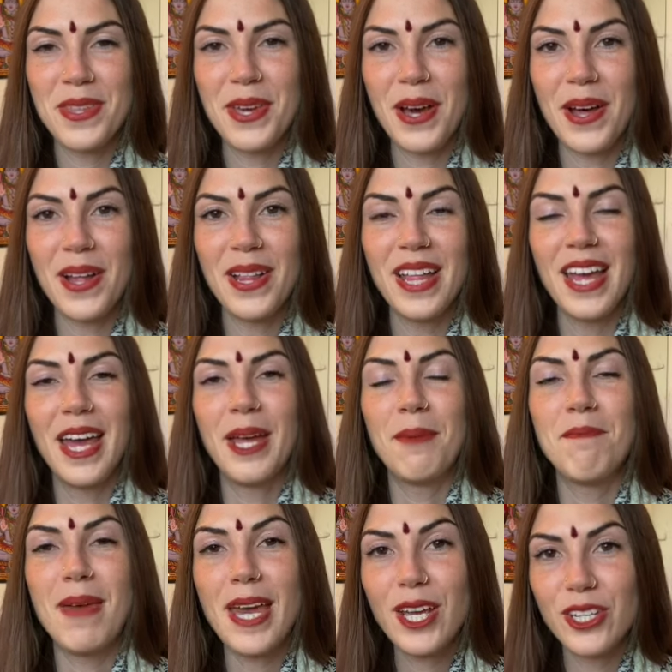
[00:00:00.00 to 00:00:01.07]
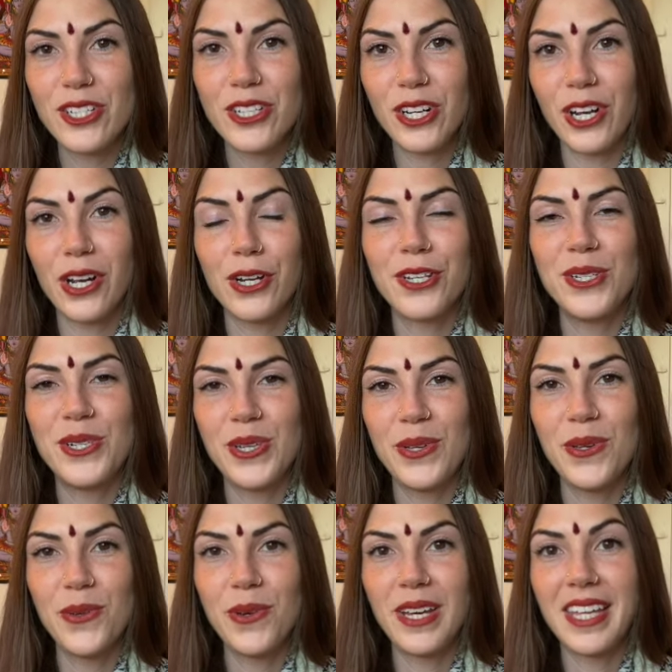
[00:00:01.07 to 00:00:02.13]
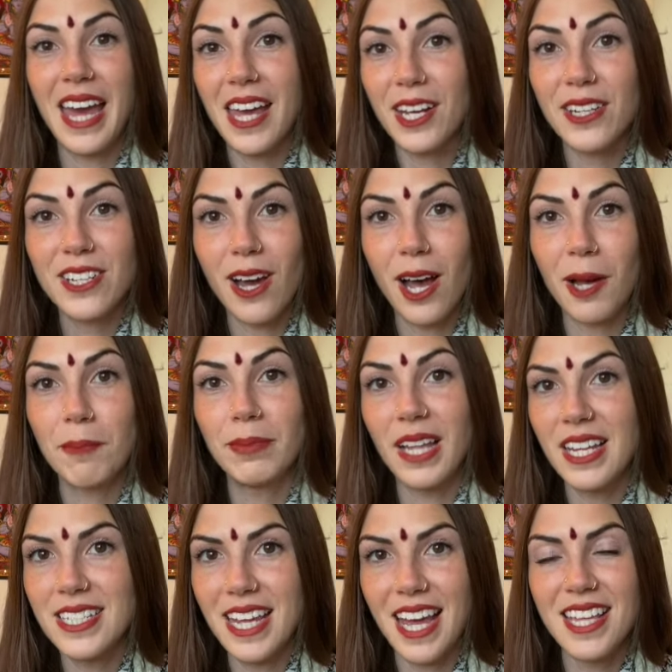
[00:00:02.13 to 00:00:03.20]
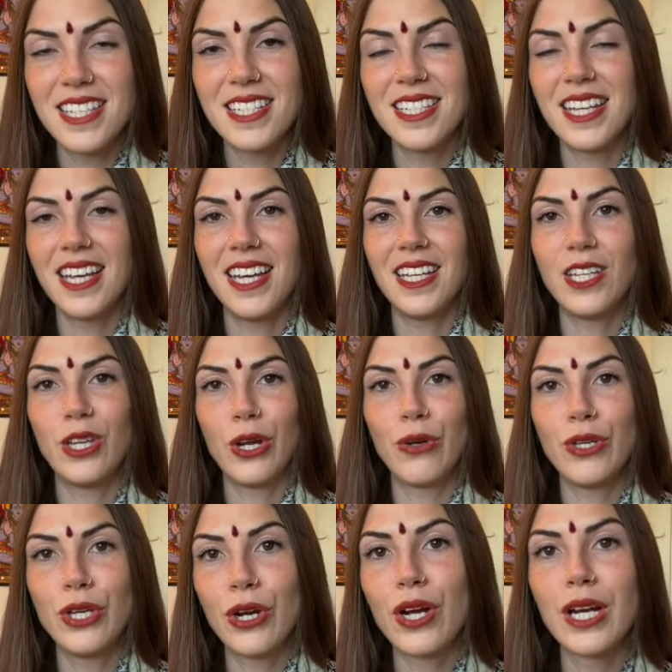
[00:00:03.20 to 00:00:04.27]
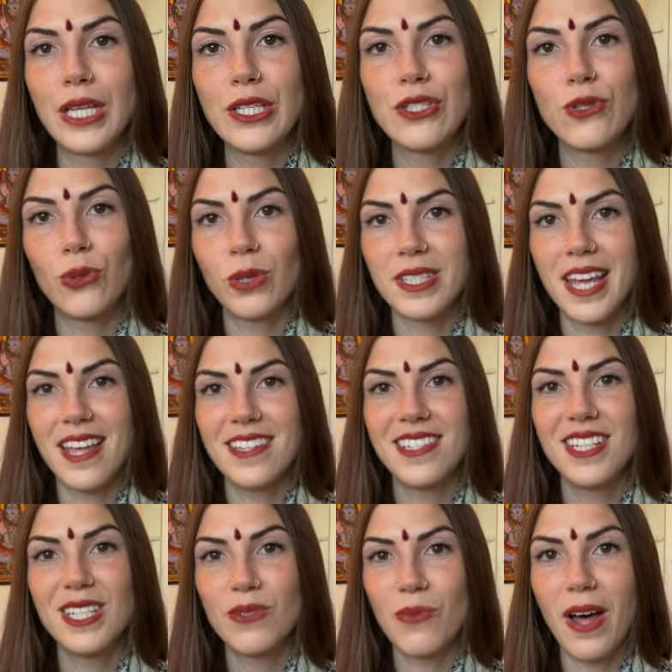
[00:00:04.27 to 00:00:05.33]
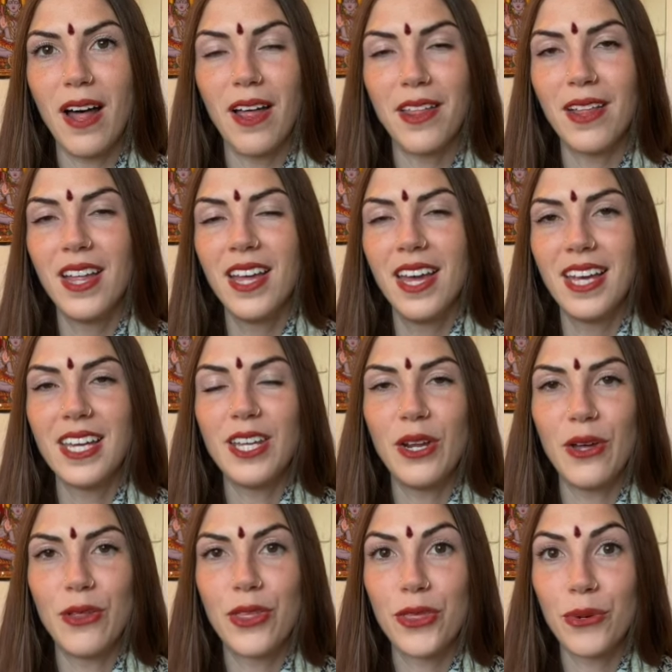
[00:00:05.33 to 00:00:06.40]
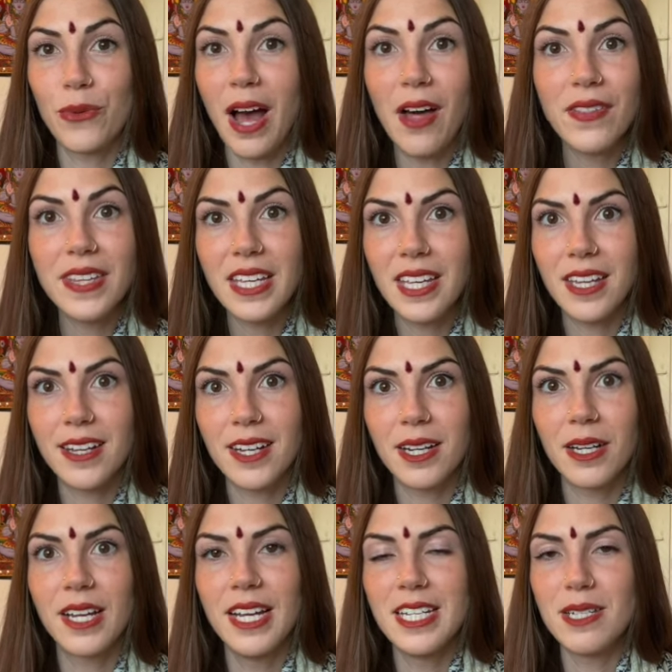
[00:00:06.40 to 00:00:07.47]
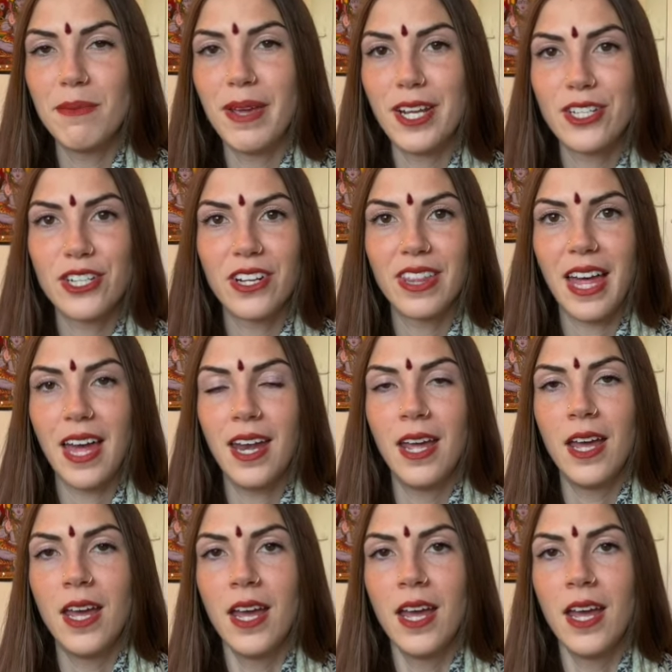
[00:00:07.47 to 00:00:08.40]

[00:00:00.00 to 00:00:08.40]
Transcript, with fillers: y'all, make sure to get your dog blood tested, you know, urine and stool test as well, you know, throughout the year to make sure that